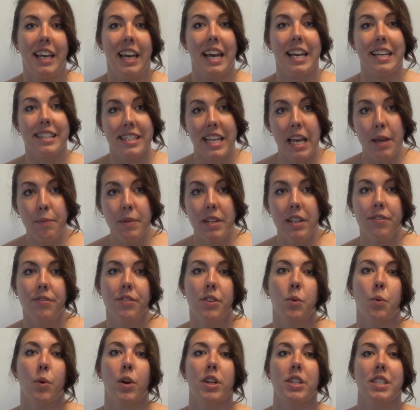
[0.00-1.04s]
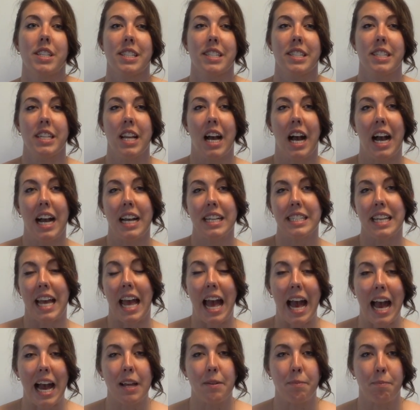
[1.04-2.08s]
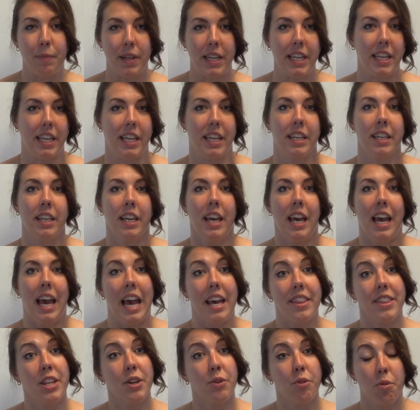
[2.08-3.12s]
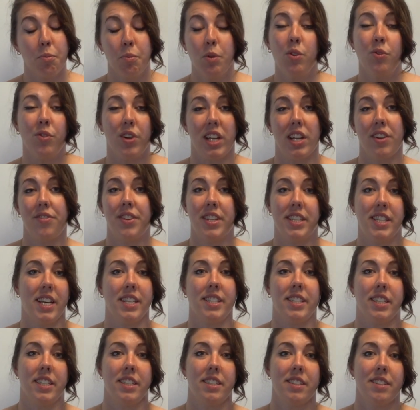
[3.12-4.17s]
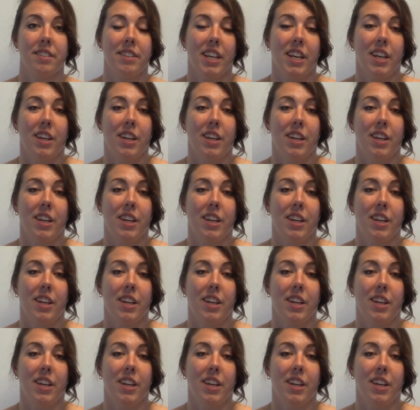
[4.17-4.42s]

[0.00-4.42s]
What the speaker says: examine if the word does not add meaning, and then remove it if it doesn't.